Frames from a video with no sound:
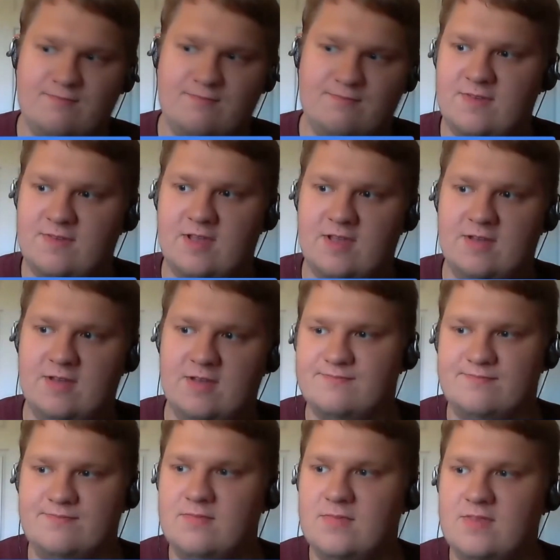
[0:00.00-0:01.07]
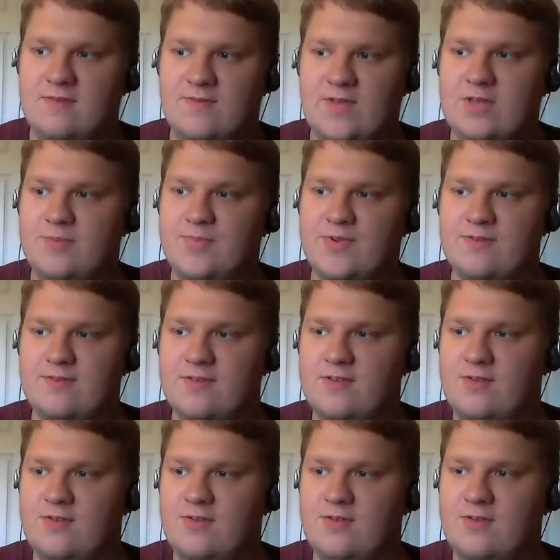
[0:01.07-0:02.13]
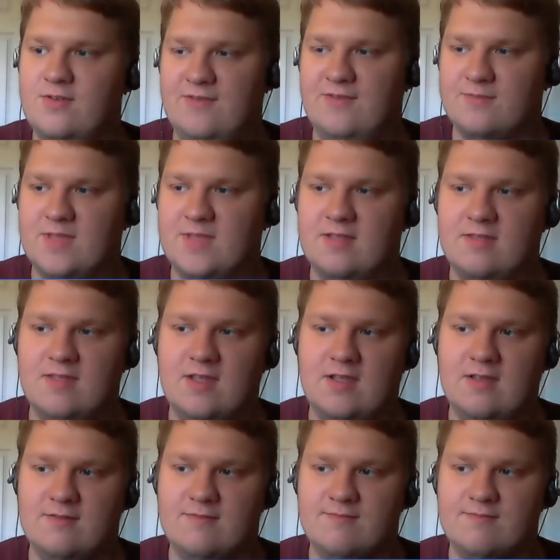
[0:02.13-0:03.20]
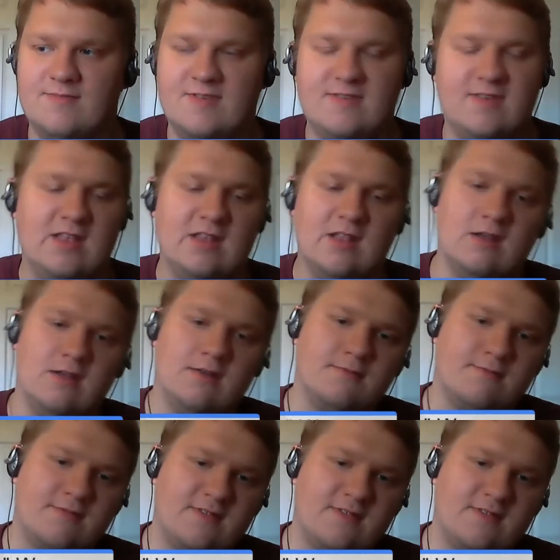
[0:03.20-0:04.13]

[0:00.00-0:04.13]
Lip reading: some developers a new platform that they can sell on